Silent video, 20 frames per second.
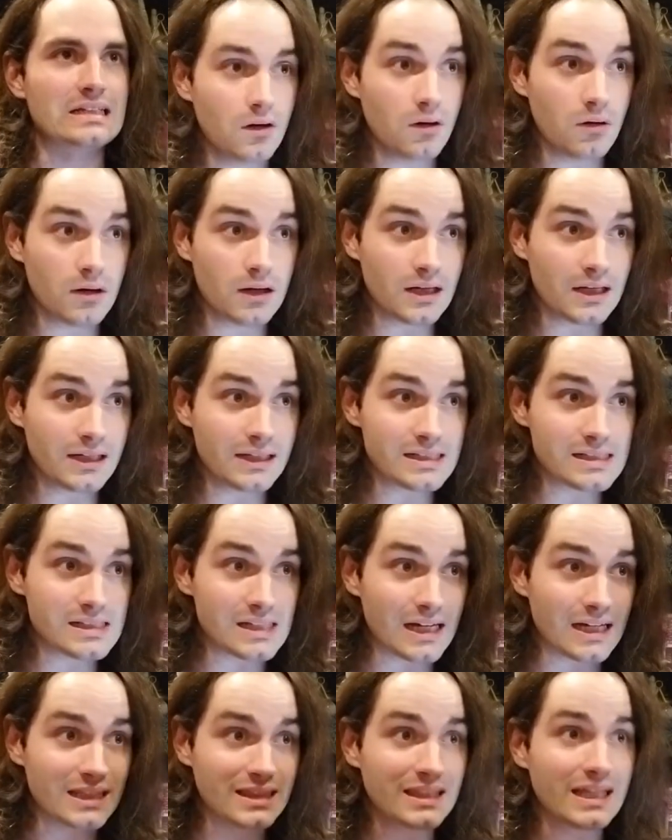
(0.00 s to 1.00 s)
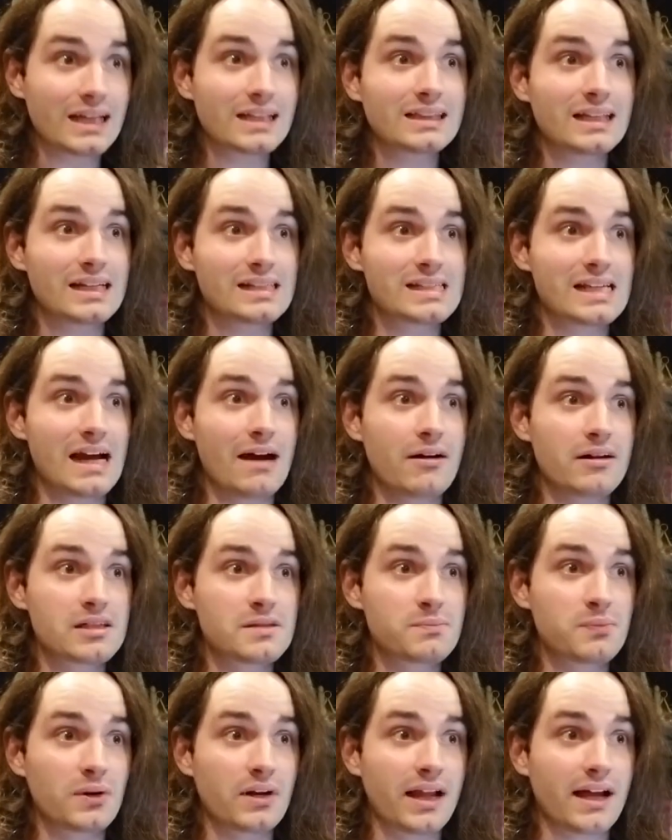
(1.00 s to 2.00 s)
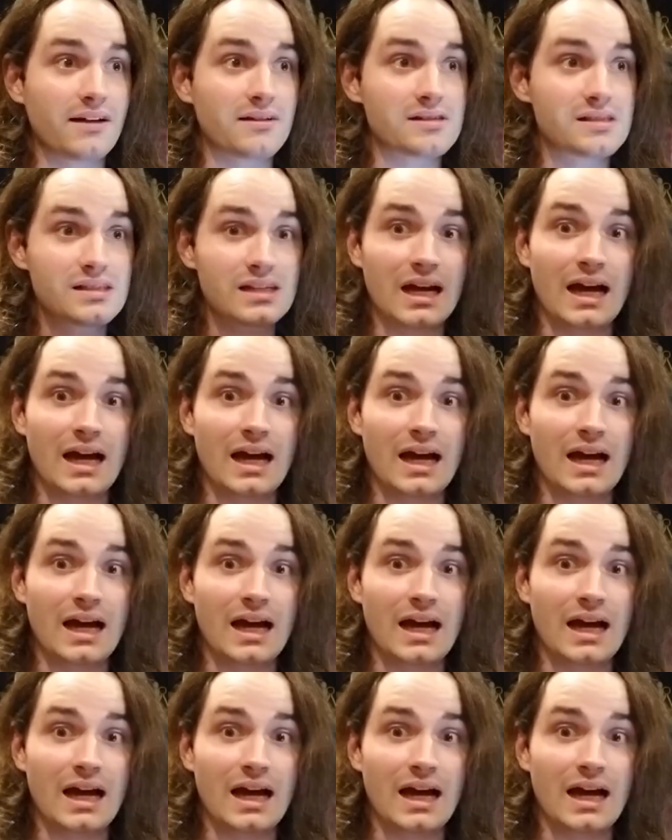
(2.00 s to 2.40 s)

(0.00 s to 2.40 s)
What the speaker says: Or at least I think that's how it's pronounced.